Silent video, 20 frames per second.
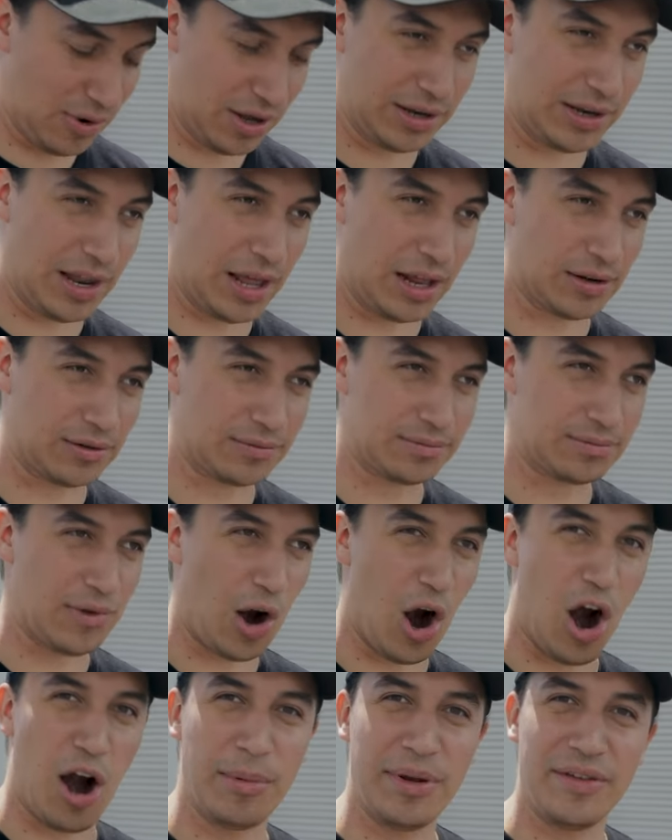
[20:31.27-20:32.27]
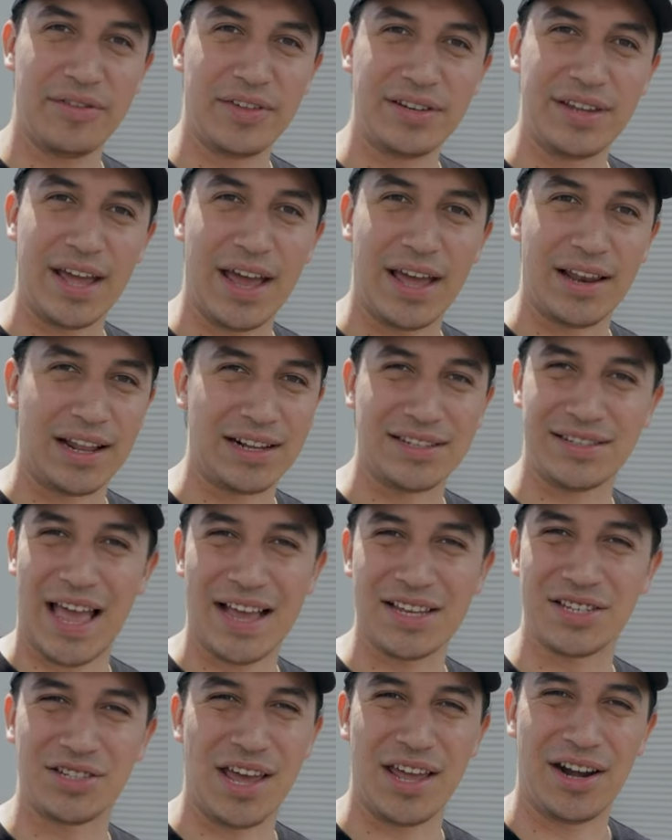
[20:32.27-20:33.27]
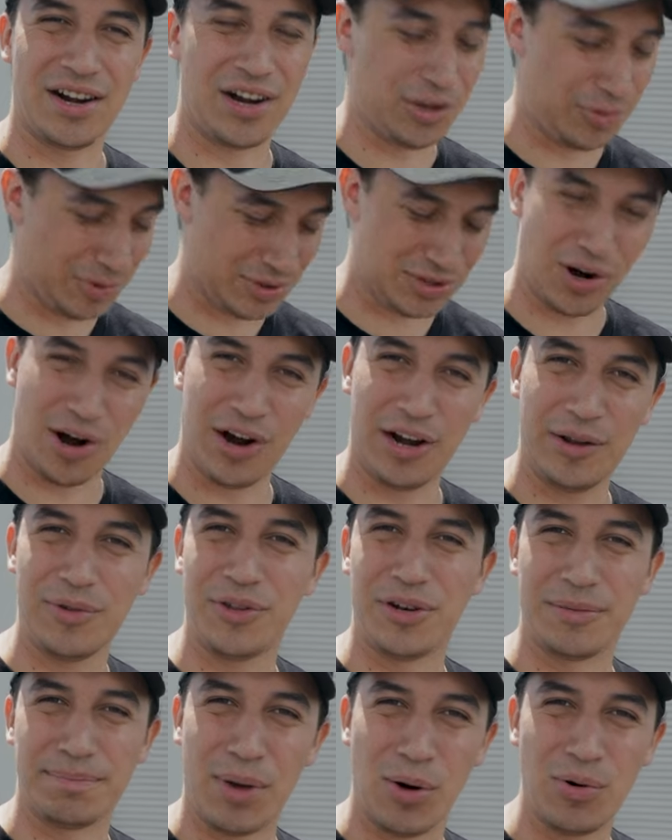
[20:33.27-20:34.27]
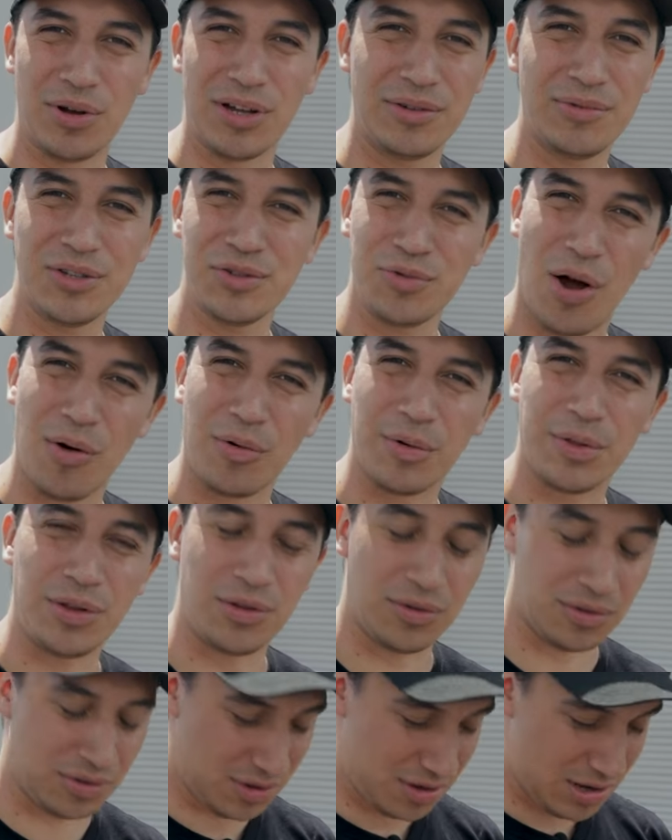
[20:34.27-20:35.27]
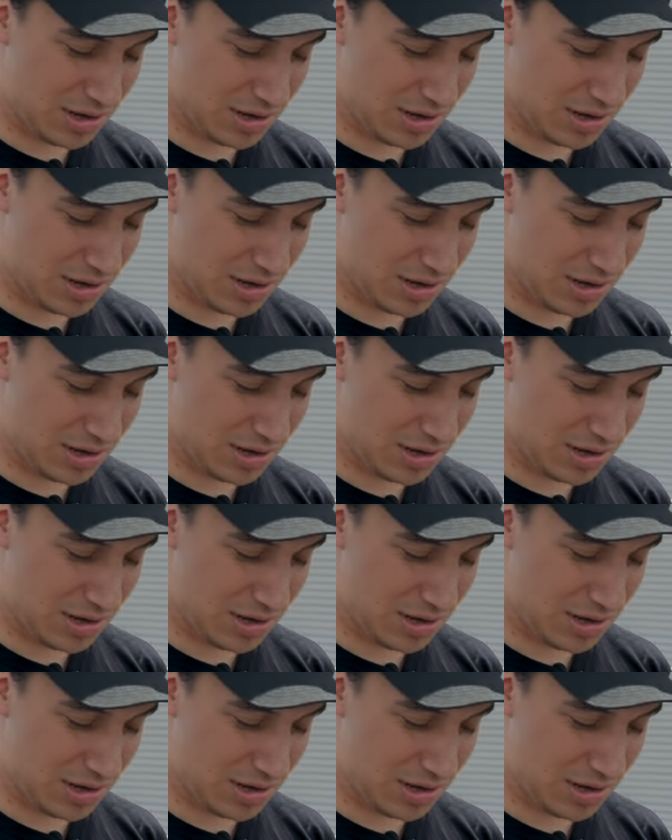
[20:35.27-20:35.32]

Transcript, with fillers: what, like Army of the Dead, like Zack Snyder. Are you retarded with your bokeh? What's wrong with you?